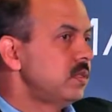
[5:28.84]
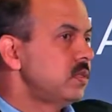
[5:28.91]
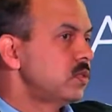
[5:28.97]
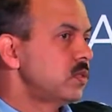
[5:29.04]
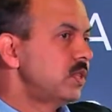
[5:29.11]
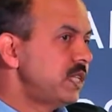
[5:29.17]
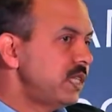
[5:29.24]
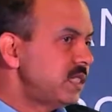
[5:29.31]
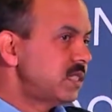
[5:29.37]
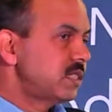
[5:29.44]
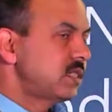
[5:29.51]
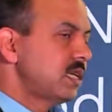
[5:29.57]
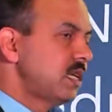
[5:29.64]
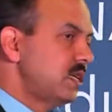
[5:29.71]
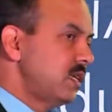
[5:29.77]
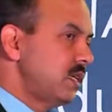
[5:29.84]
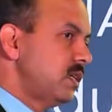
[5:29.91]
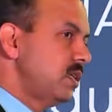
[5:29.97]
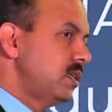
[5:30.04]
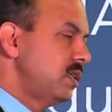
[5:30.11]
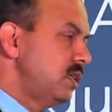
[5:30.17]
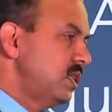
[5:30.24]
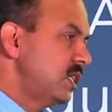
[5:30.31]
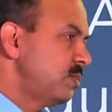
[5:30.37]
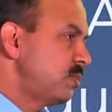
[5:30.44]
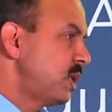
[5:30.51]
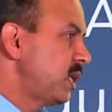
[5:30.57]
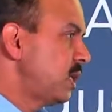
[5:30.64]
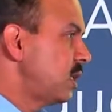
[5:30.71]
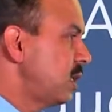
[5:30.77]
So this, this
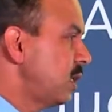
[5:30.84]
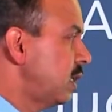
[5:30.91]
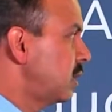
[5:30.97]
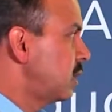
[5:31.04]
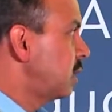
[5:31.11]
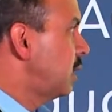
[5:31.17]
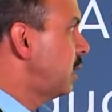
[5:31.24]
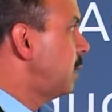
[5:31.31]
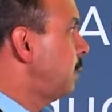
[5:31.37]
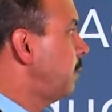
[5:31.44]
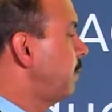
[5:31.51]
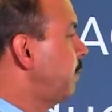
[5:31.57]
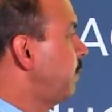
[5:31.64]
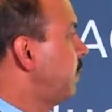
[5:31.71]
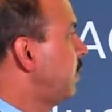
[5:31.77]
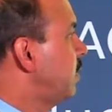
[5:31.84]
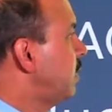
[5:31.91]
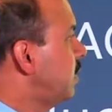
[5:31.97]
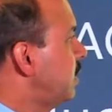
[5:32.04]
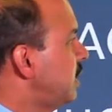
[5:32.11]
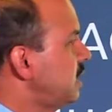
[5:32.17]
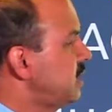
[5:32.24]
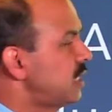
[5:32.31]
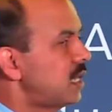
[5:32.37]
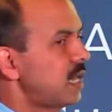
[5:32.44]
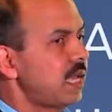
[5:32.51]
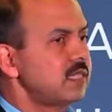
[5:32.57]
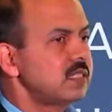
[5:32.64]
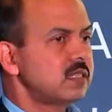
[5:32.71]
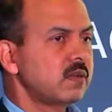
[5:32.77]
particular uh,
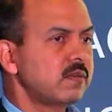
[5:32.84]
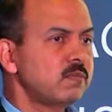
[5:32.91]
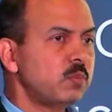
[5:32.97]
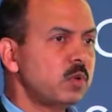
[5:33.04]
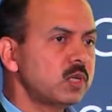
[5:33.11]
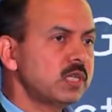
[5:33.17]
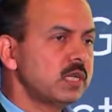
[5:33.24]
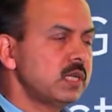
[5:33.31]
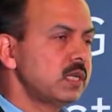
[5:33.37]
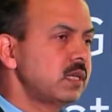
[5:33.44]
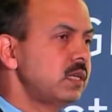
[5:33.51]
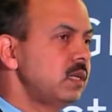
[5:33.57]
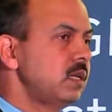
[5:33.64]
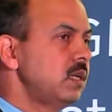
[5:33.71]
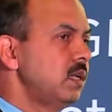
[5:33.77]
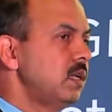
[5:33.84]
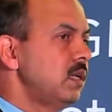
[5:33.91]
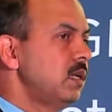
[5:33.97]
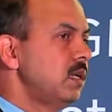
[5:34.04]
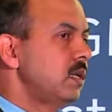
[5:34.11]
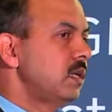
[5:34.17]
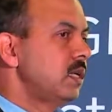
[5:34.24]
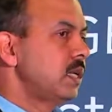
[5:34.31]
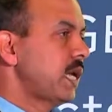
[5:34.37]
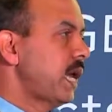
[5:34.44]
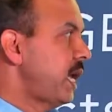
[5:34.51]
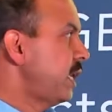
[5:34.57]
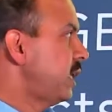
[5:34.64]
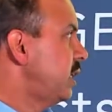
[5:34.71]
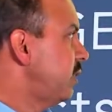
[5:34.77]
digitalization of motor
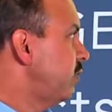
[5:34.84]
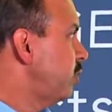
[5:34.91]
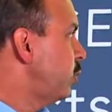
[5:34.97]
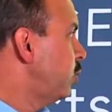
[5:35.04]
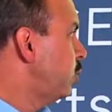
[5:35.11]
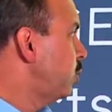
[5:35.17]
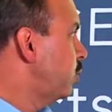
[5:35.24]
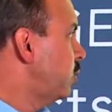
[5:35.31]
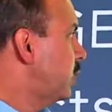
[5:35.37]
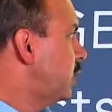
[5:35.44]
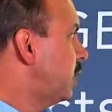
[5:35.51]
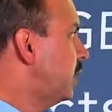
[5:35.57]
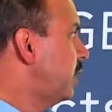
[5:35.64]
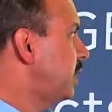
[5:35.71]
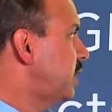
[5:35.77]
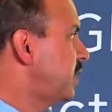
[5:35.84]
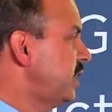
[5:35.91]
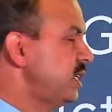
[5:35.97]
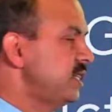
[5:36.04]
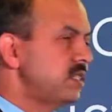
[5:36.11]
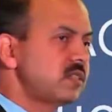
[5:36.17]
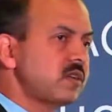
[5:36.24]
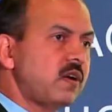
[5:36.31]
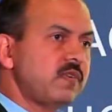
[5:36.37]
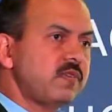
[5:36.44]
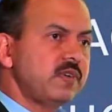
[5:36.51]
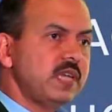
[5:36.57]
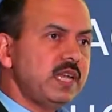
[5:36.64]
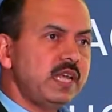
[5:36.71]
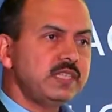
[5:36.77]
can give you uh, increase
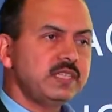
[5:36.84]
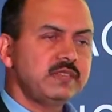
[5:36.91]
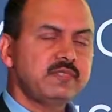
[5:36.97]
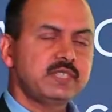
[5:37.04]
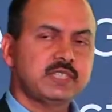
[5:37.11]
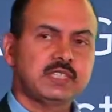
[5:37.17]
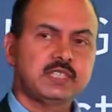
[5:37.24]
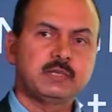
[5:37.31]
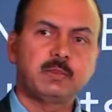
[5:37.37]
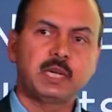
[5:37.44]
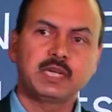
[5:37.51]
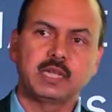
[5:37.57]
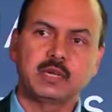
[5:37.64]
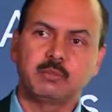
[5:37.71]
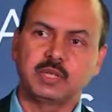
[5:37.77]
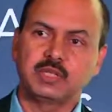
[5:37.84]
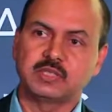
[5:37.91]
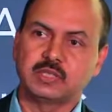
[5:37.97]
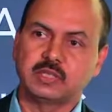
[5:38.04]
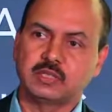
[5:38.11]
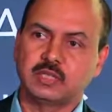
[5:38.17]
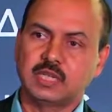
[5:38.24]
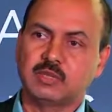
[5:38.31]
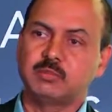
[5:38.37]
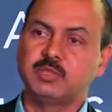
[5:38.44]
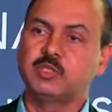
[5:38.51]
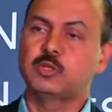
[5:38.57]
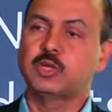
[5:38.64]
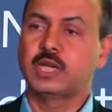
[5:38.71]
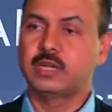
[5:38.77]
of energy efficiency by ten percent. That
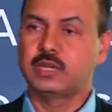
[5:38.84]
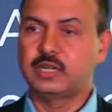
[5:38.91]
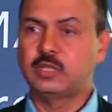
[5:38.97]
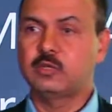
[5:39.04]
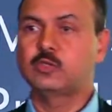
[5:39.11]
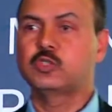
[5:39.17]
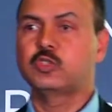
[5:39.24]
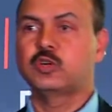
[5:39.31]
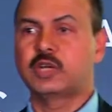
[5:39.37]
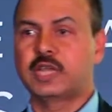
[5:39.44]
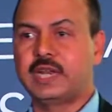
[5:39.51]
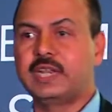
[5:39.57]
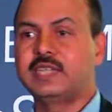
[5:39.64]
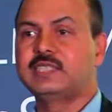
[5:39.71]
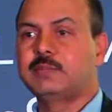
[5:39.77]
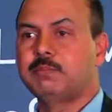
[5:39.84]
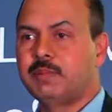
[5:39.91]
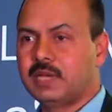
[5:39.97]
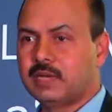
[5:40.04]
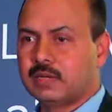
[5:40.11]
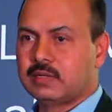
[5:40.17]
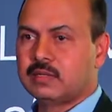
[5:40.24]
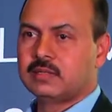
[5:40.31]
means you can reduce your energy bill